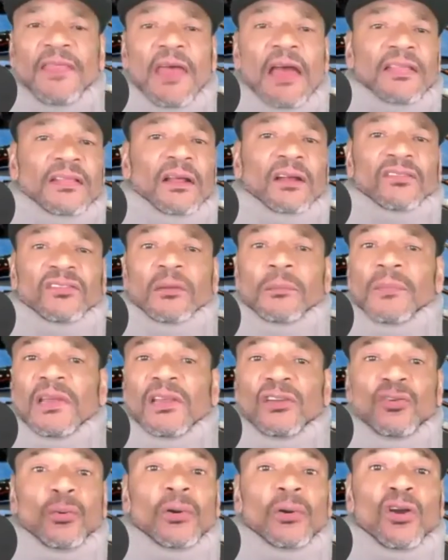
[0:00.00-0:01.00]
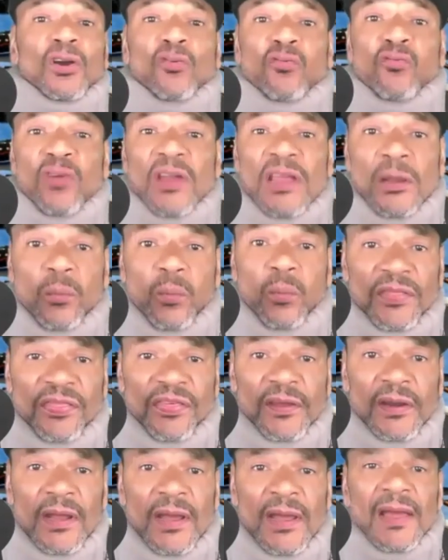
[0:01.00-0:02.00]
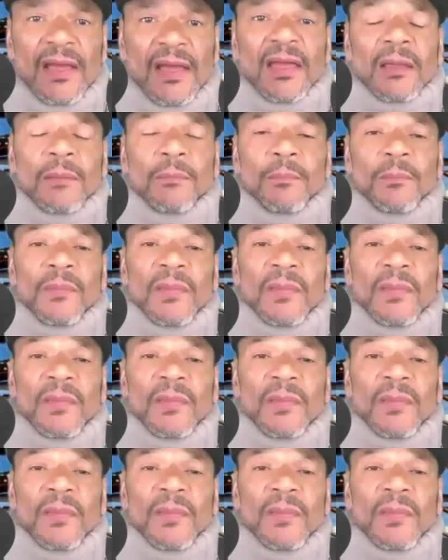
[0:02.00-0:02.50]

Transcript: That doesn't mean you agree with it. It